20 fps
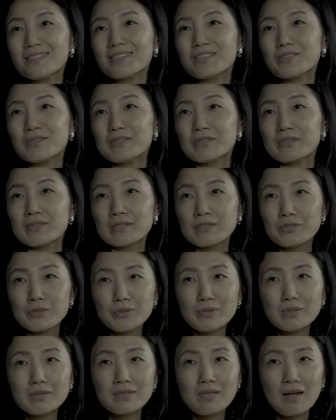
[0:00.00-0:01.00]
So it's mm.
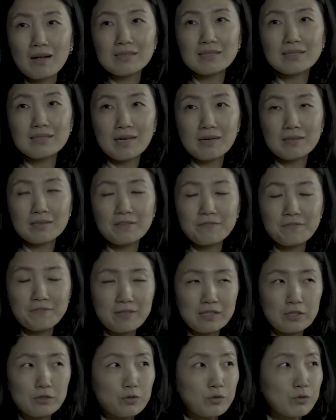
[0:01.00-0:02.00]
too
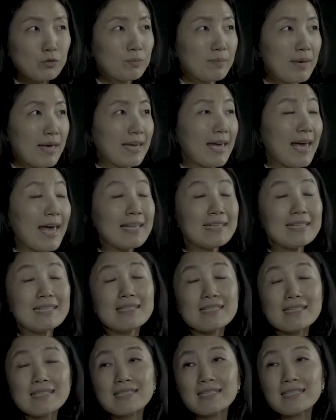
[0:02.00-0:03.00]
non-scientific to make
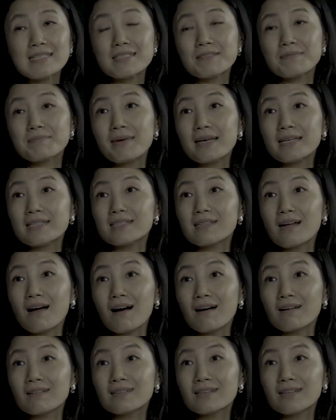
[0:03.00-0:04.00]
any decision based
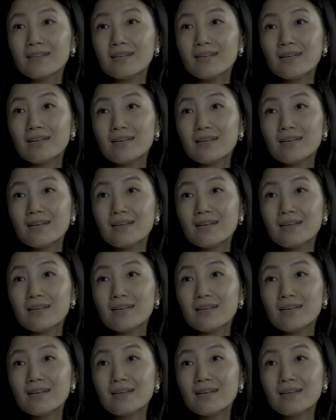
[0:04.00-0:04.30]
on.